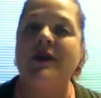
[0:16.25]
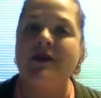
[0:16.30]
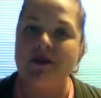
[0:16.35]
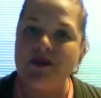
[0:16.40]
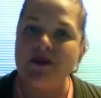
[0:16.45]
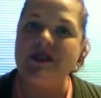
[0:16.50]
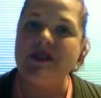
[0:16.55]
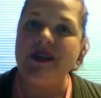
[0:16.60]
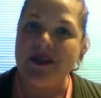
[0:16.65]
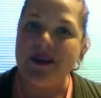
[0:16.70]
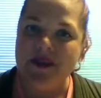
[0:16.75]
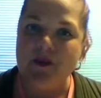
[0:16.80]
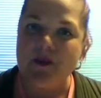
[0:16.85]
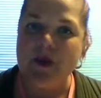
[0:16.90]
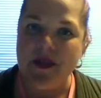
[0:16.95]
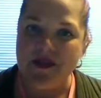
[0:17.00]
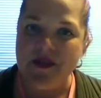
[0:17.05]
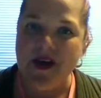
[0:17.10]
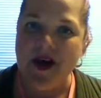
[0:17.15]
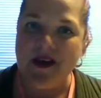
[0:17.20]
understand the
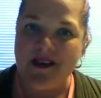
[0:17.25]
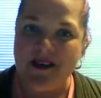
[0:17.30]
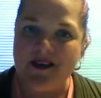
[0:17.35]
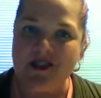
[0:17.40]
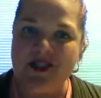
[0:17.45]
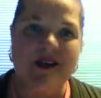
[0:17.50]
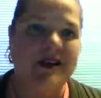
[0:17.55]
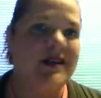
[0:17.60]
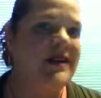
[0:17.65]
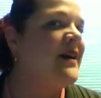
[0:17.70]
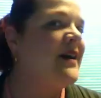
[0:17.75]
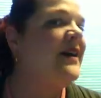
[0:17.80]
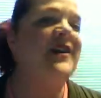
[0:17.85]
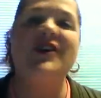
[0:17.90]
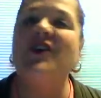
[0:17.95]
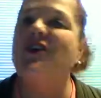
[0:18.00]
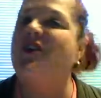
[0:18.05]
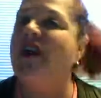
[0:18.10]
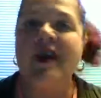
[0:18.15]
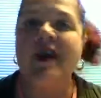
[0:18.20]
pathology,
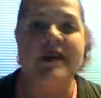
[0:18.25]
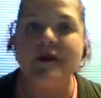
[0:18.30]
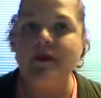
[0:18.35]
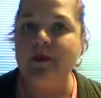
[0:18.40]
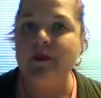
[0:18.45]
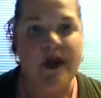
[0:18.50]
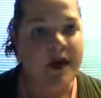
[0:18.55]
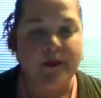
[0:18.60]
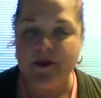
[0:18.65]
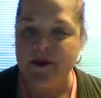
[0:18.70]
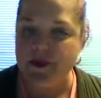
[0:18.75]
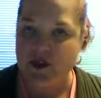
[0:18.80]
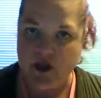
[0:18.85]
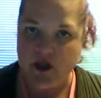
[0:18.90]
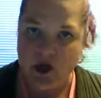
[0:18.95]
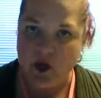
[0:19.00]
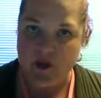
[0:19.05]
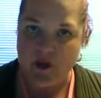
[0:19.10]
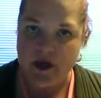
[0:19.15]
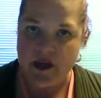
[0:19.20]
you're not going to be able to
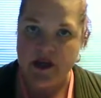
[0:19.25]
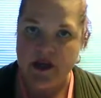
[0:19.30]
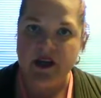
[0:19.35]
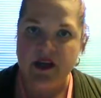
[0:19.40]
code it.